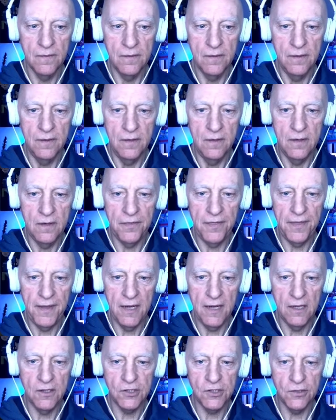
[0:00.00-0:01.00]

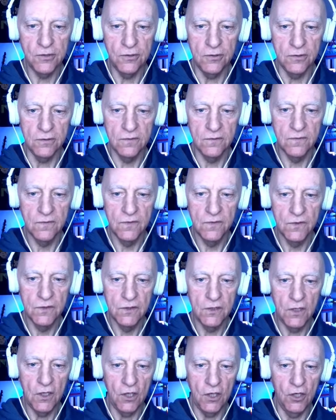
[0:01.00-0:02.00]
Nothing at all.
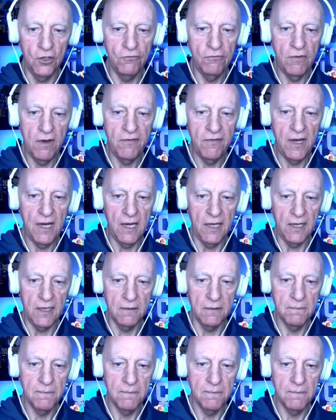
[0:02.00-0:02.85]
Unrevealing.